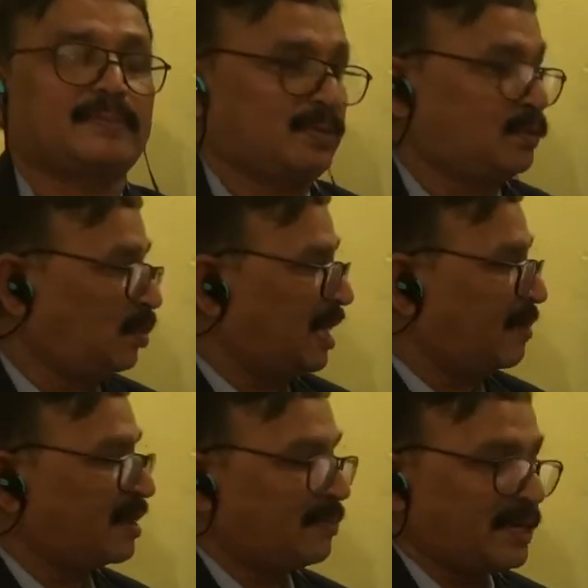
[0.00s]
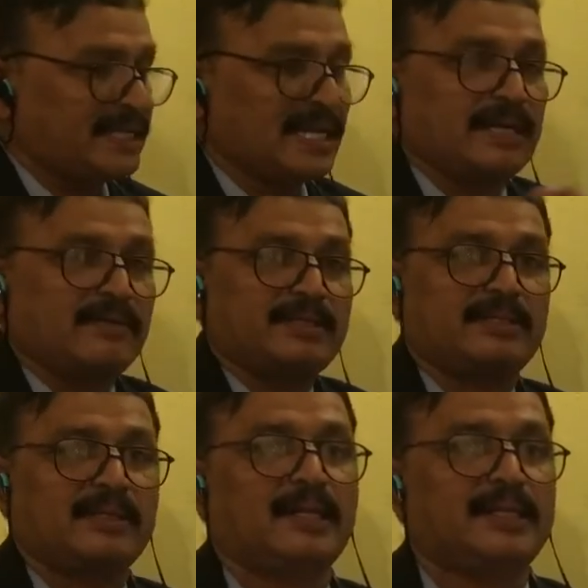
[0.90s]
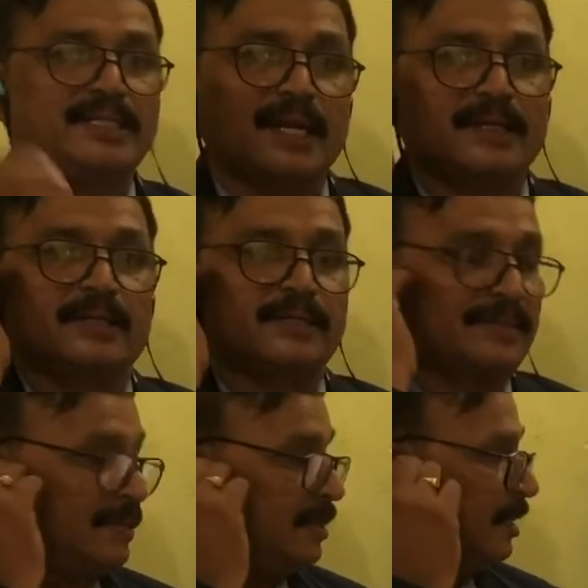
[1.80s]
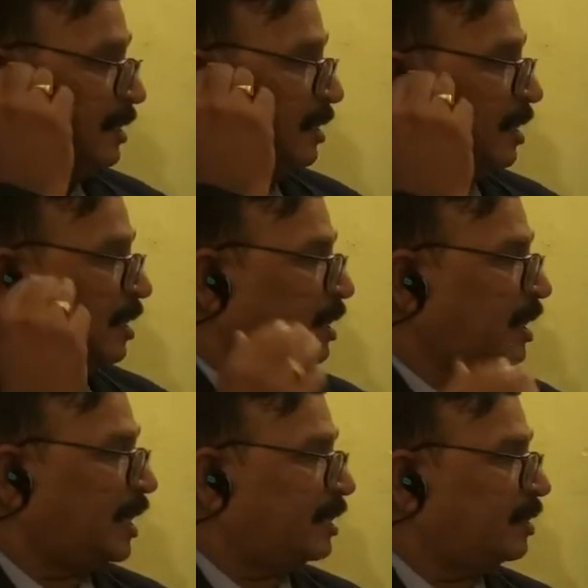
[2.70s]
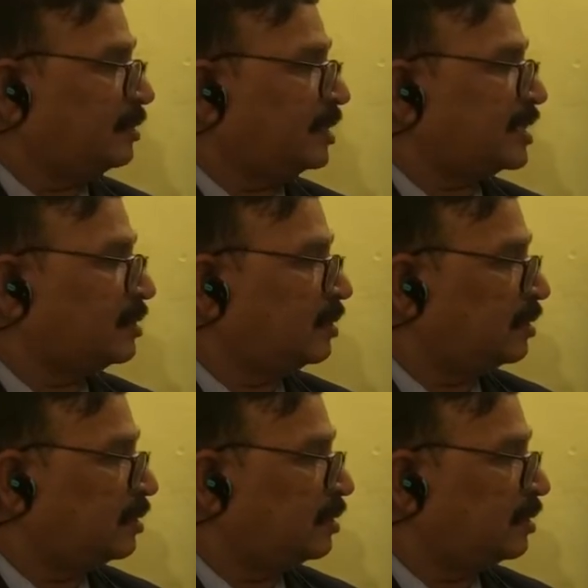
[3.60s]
So labia majora covers all these organs. And just